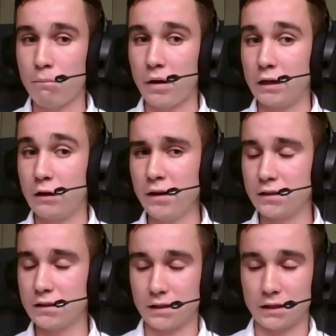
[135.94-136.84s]
My
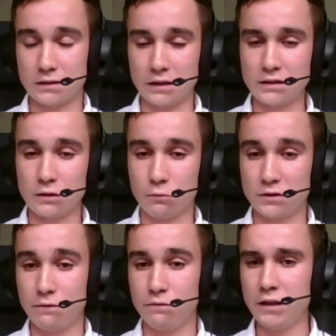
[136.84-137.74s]
greatest success was
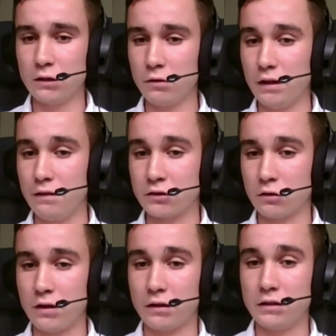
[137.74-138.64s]
the victory in
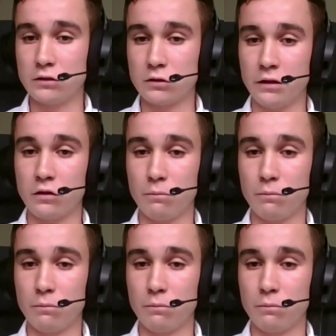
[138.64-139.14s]
national historic